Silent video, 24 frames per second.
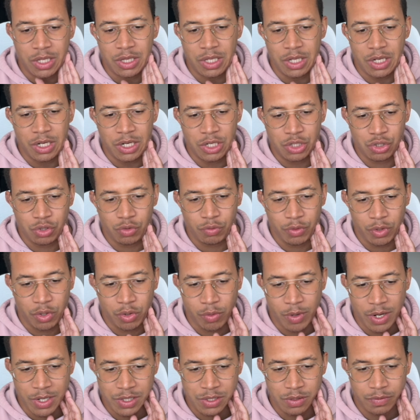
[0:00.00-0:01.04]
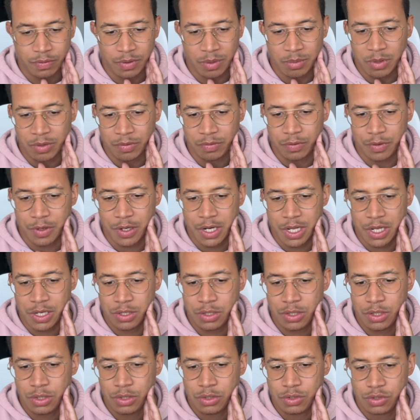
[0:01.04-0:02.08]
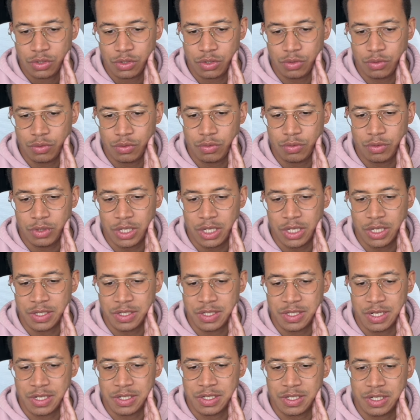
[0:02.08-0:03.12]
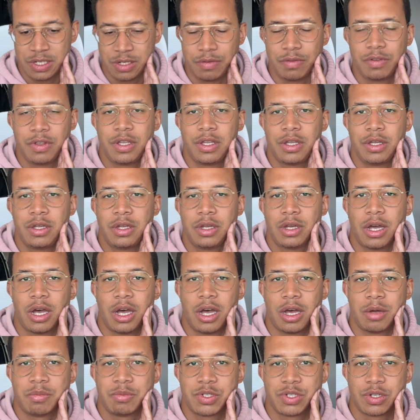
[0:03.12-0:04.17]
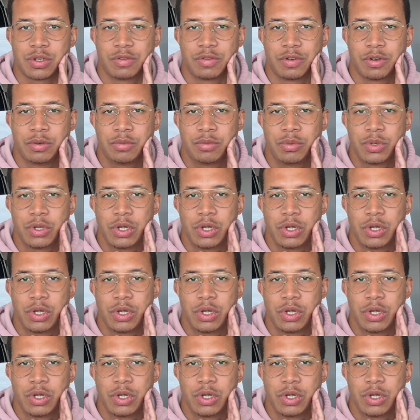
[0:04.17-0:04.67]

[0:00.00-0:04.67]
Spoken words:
the initial request from the front end to the assess CV server.